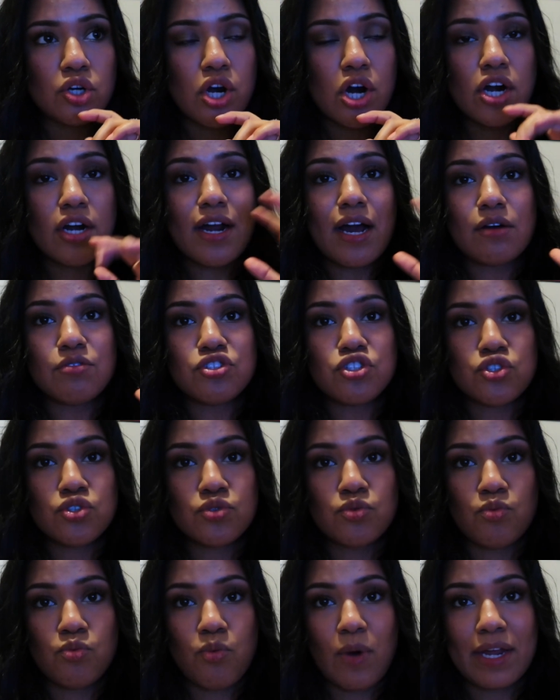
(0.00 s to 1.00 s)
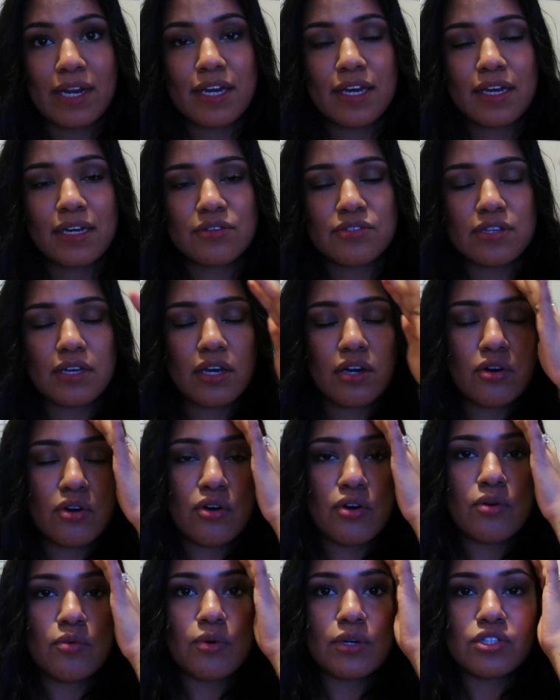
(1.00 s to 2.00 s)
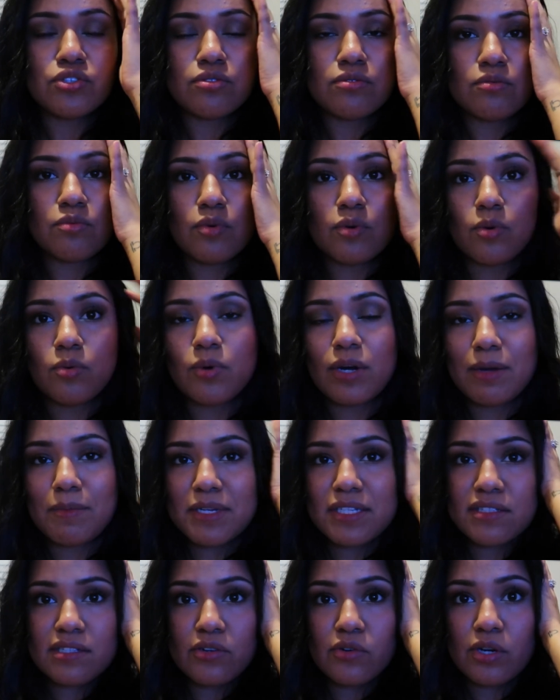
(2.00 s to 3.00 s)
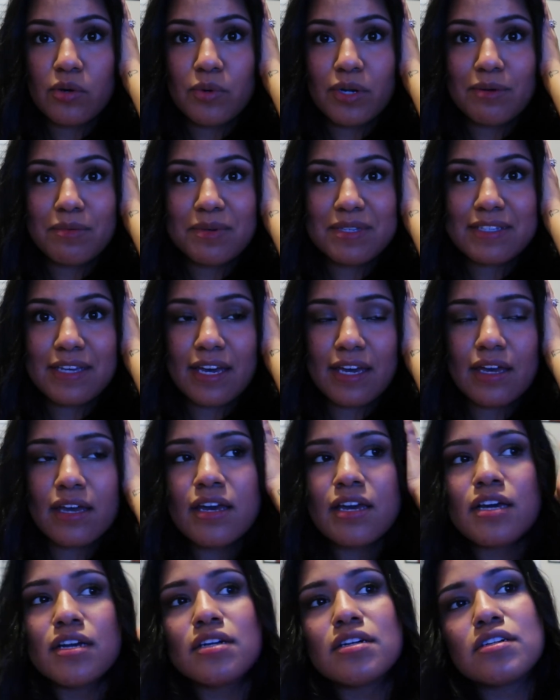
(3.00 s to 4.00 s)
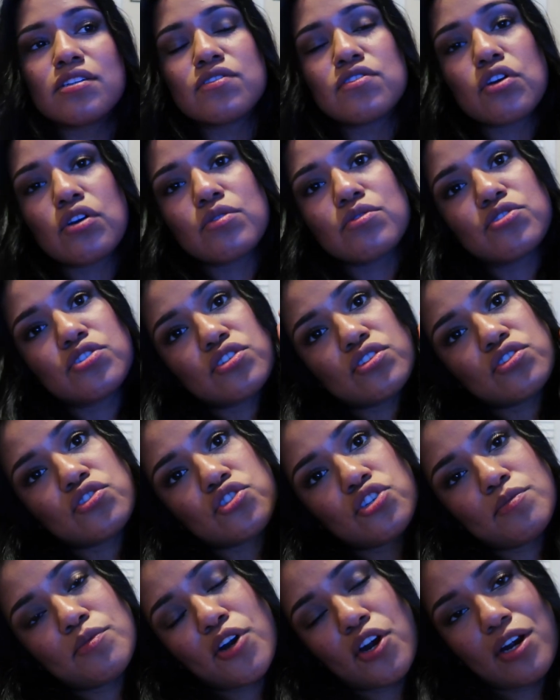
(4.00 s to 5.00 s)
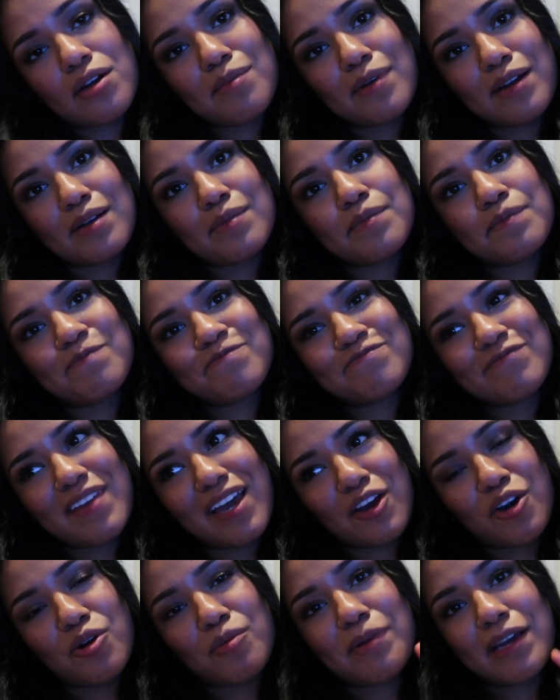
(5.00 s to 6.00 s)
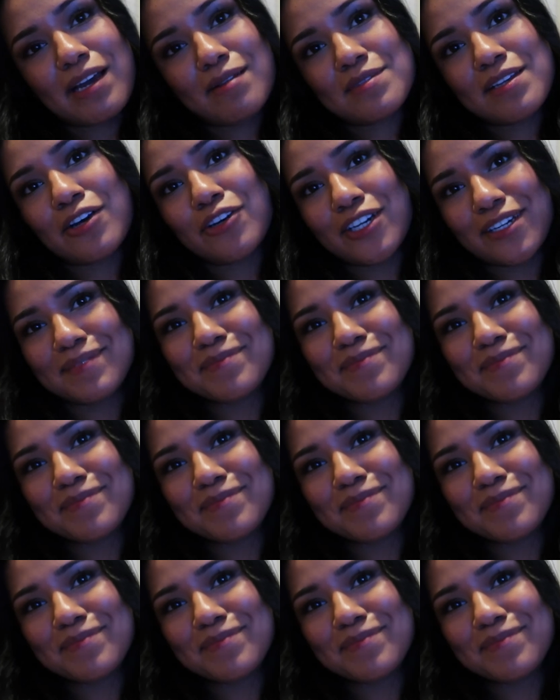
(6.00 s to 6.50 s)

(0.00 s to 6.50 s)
So hard. I was sweating. I was like, what am I doing? So it was just super hard, but I hope it comes out